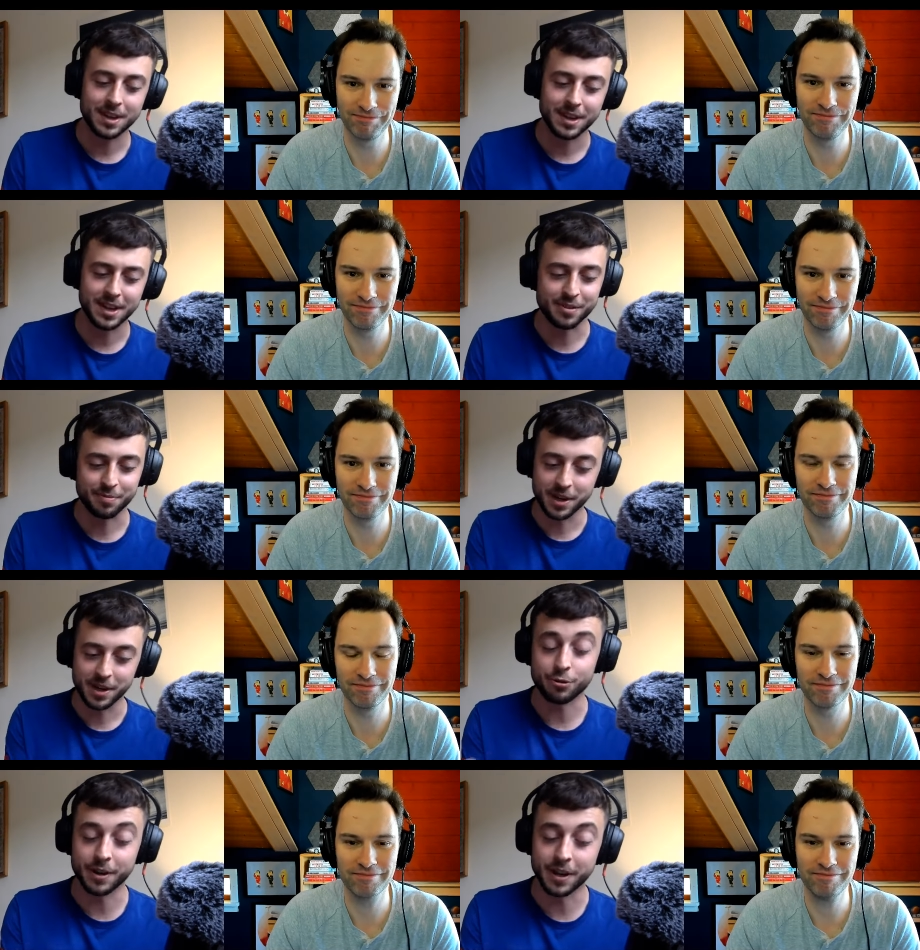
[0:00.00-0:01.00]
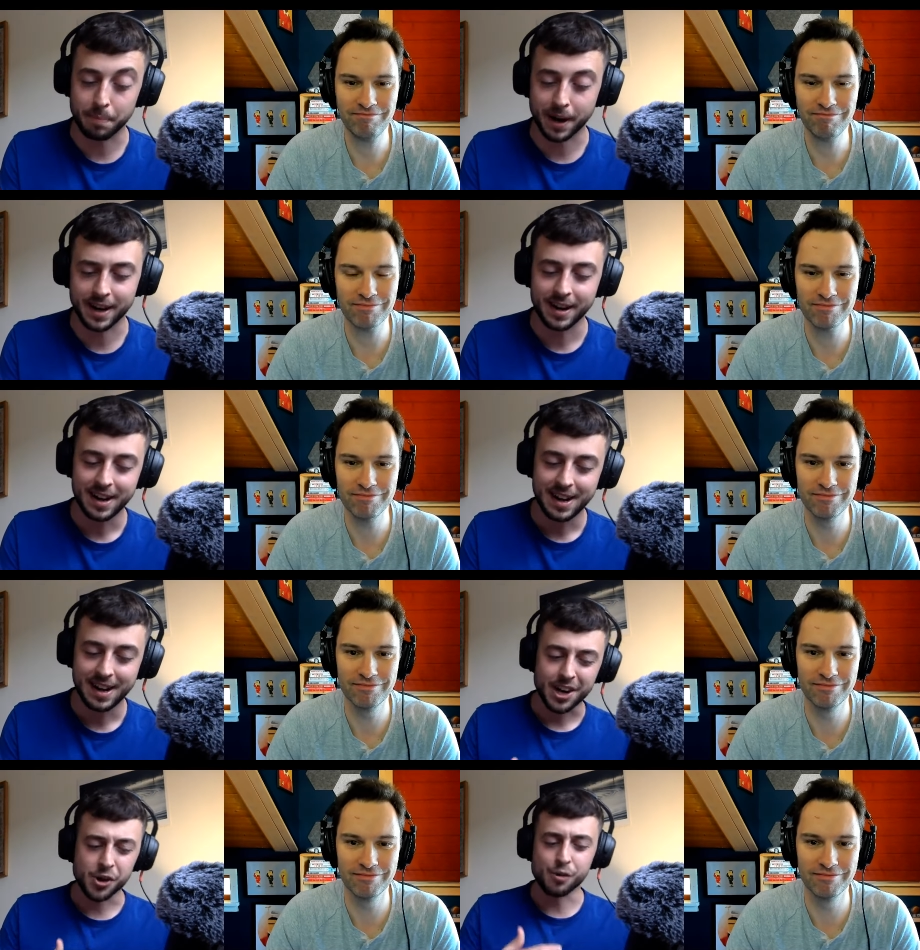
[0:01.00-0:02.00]
Speaker 1: he's intrigued by it.
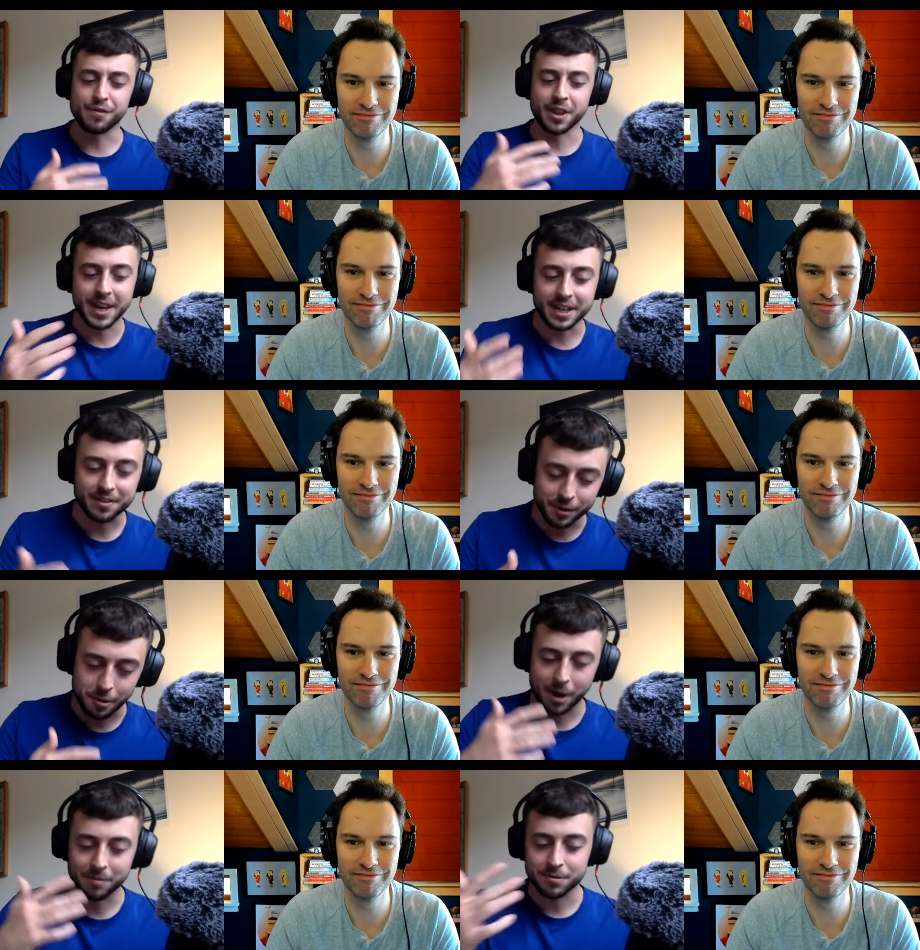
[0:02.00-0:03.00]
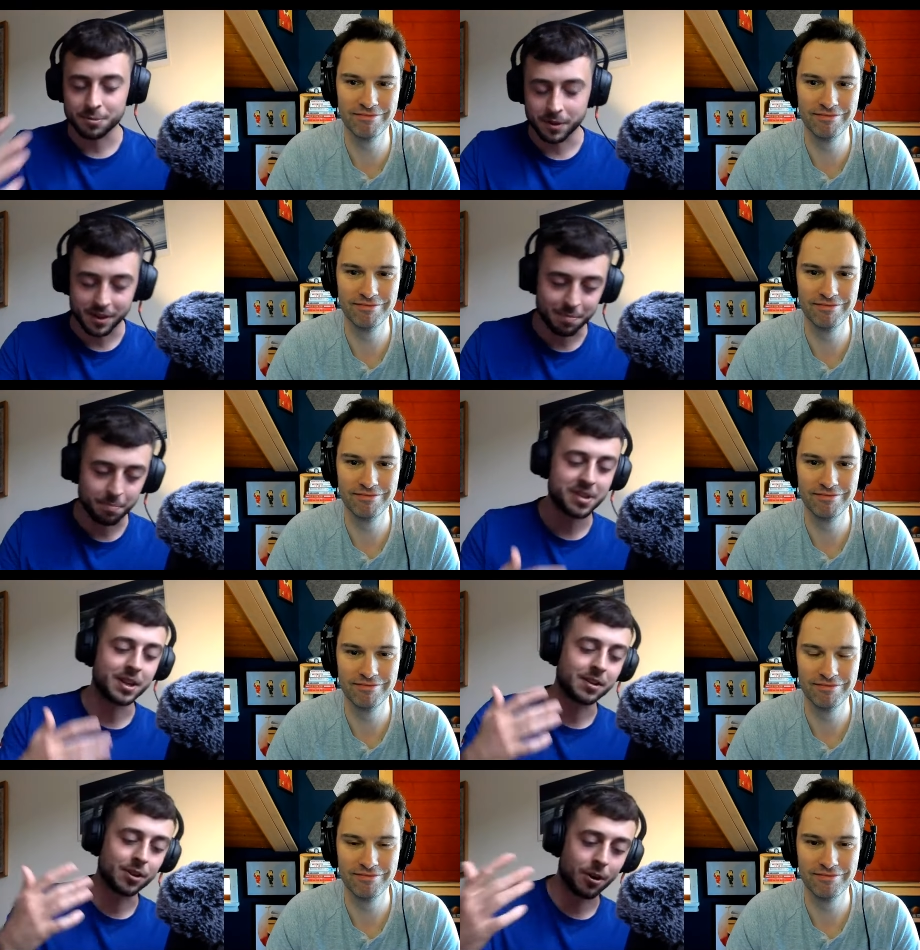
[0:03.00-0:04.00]
And over the next few months with this
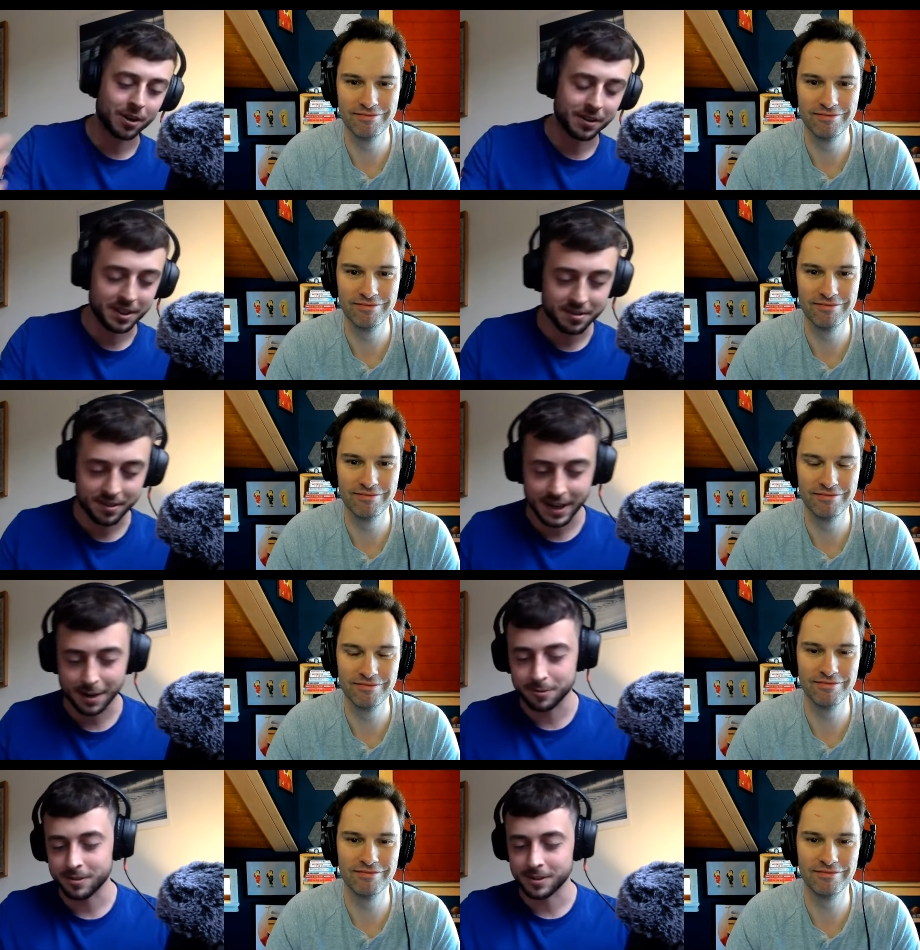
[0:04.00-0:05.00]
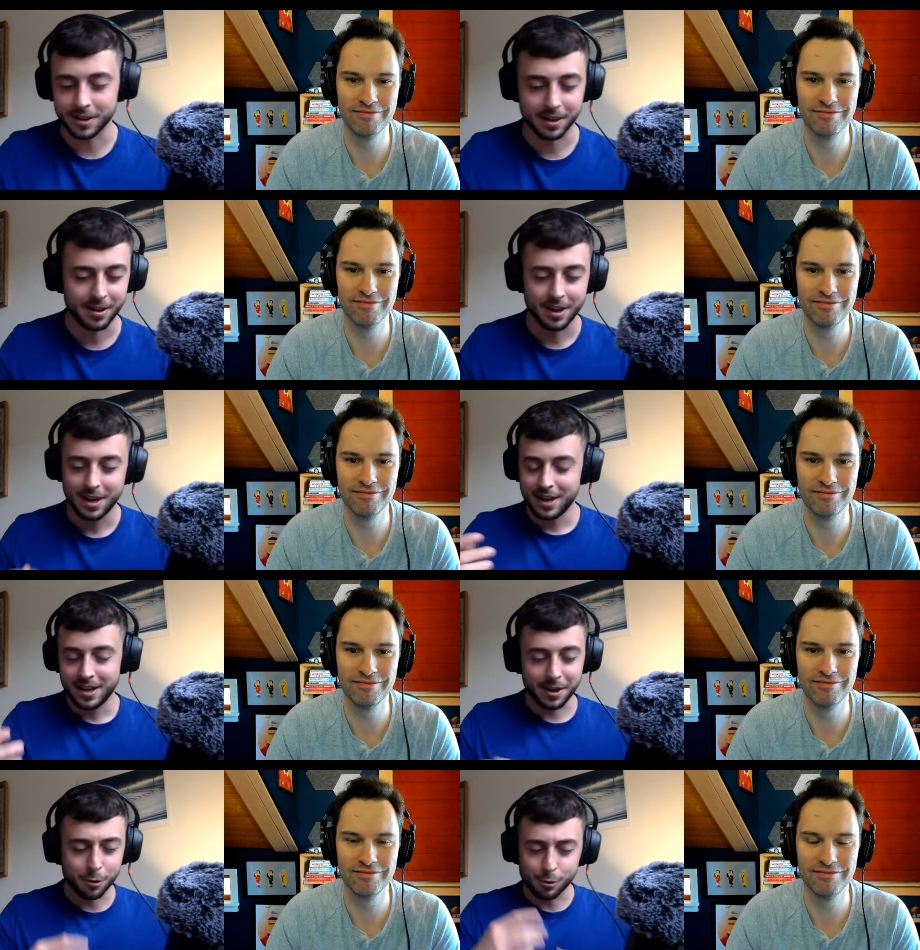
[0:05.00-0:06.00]
missing dog and this accountant, and
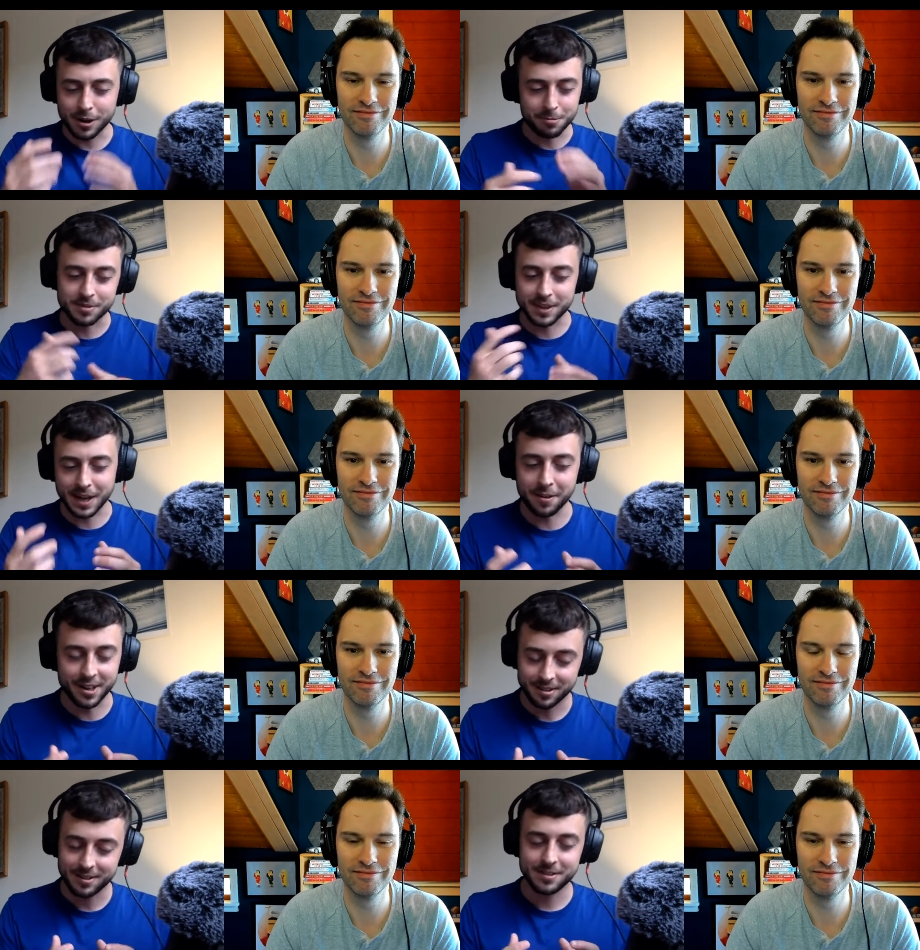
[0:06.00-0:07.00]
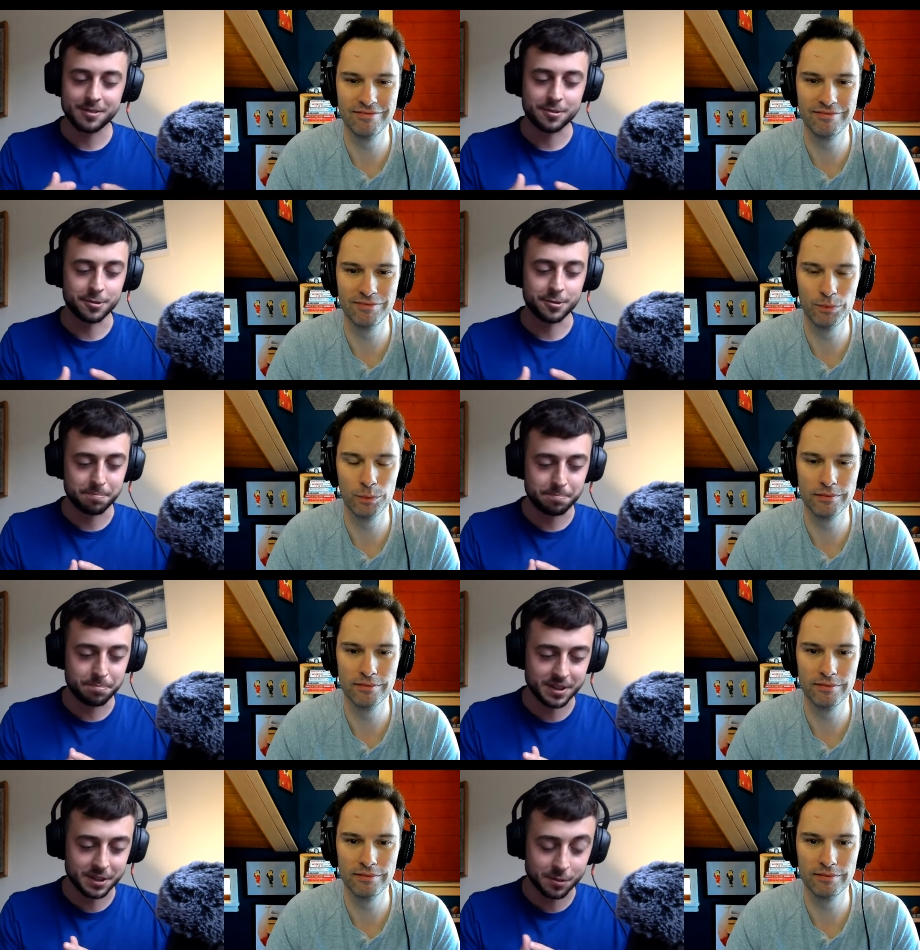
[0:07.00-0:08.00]
it all comes together to a
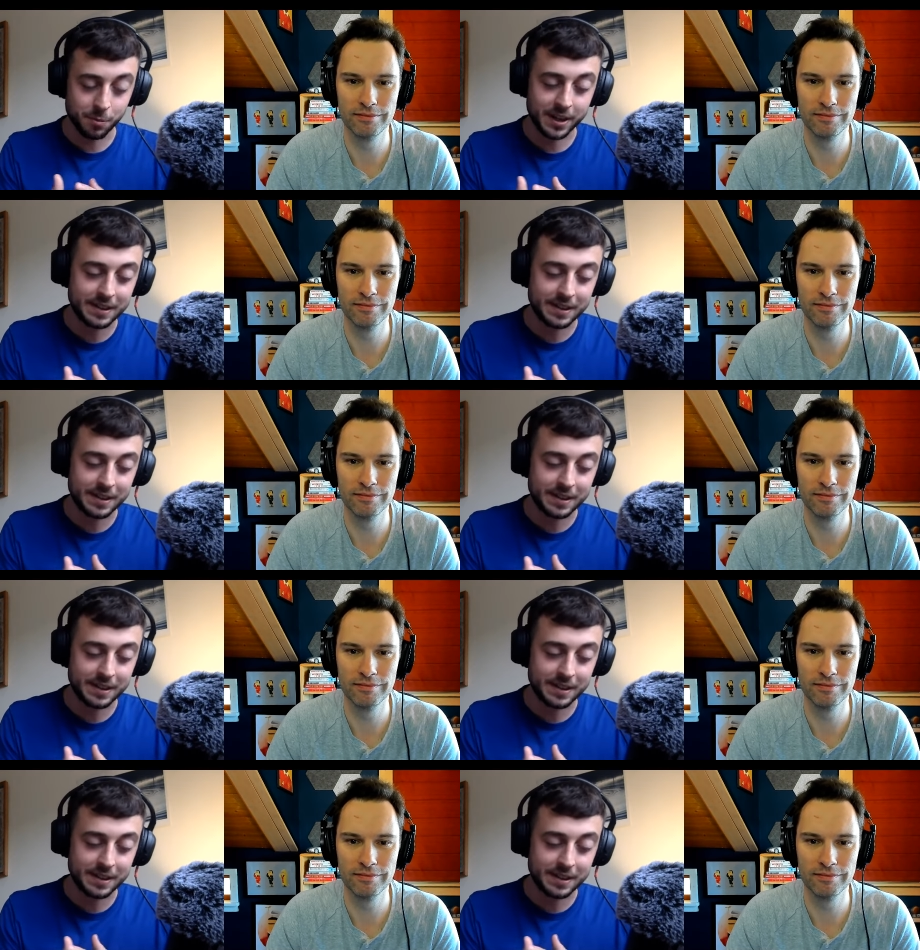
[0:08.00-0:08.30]
position where